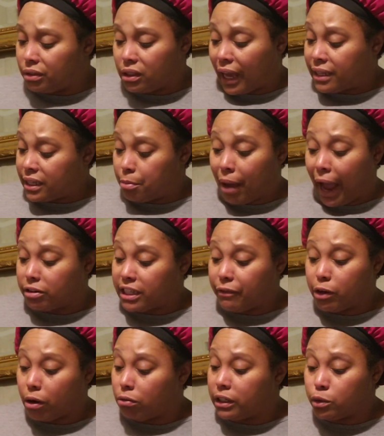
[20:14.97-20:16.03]
like I said, our
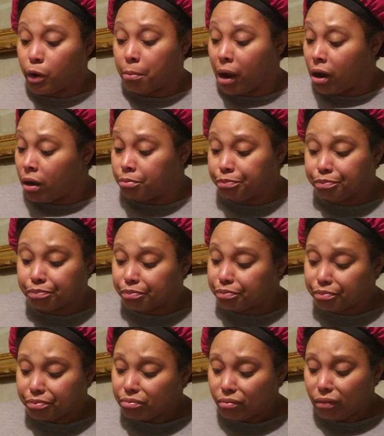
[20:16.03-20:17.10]
7-year-old lives with her mom.
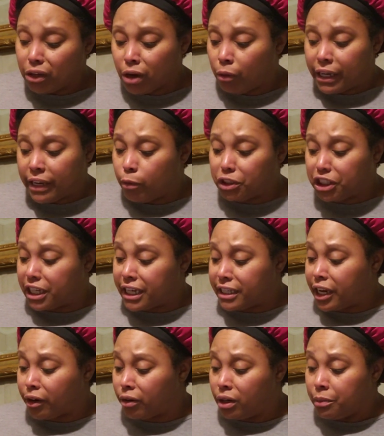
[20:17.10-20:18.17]
And even when she is
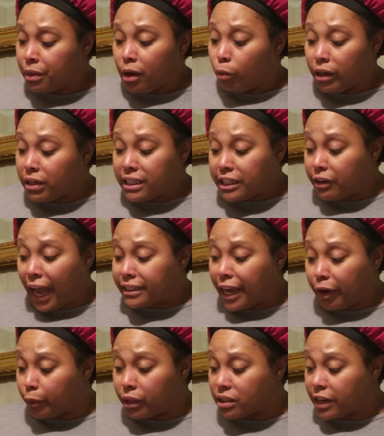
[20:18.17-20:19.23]
here, we don't necessarily got to take
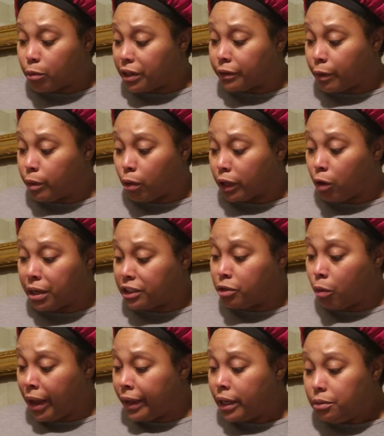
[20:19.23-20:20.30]
her with us everywhere that we want to go, because you
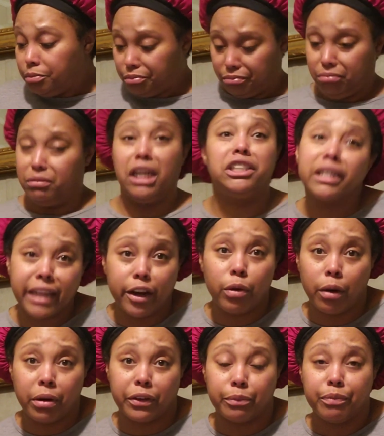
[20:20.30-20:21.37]
know what? She can stay here with
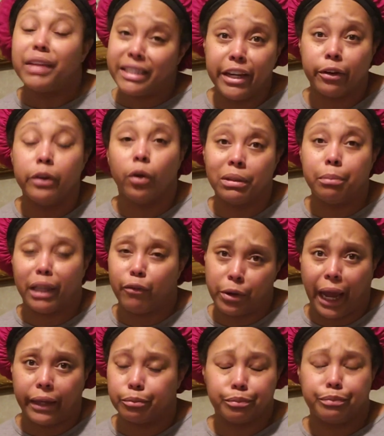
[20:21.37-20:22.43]
her brother that's here normally playing
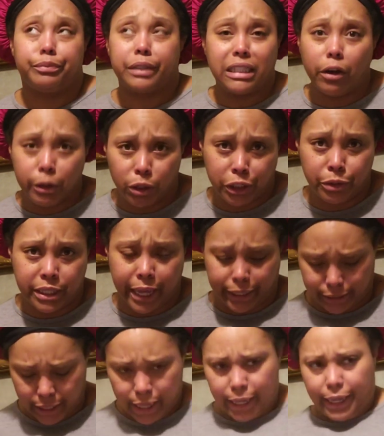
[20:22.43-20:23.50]
Fortnite. That's all he wants to do these
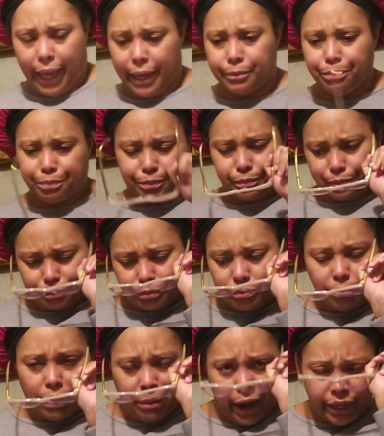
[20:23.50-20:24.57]
days.
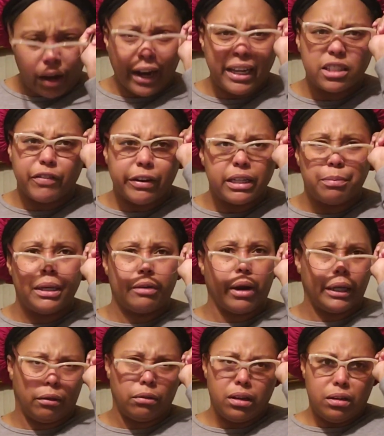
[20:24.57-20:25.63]
But all our kids are very independent right
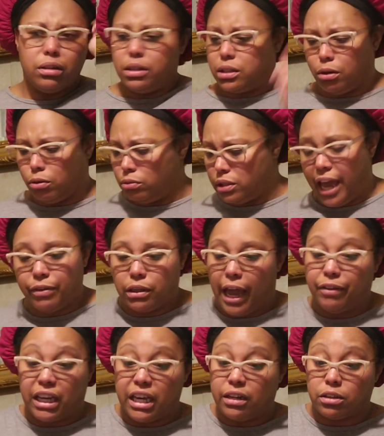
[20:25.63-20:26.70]
now. So having
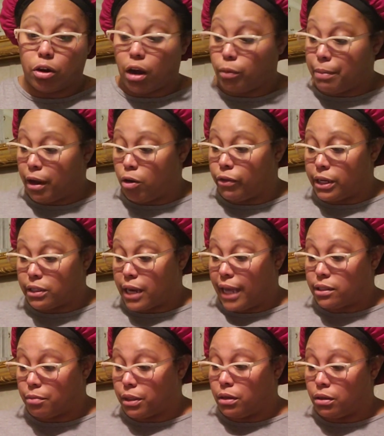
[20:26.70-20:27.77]
a kid to start all the way back over is not
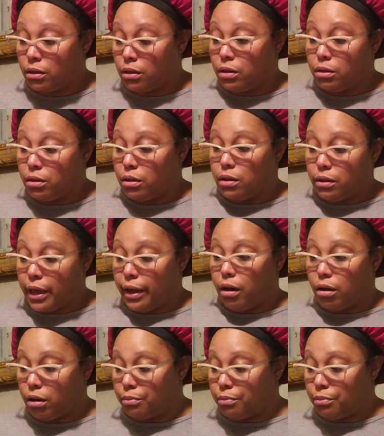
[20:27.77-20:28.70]
something that